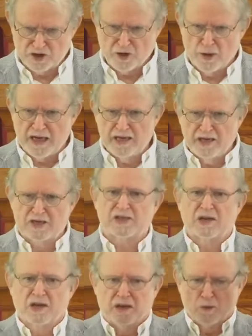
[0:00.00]
So
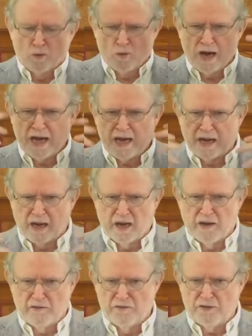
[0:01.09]
his way
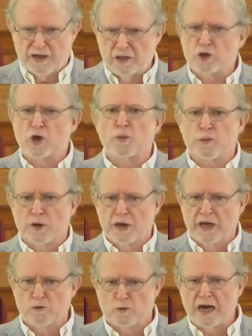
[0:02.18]
of
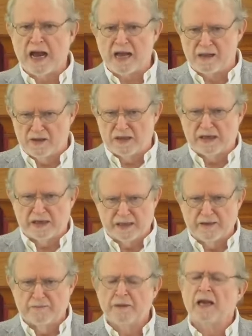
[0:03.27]
interpreting
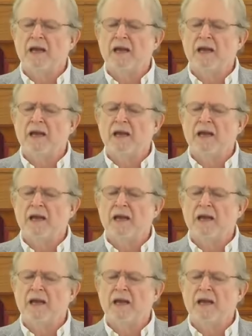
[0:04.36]
reality,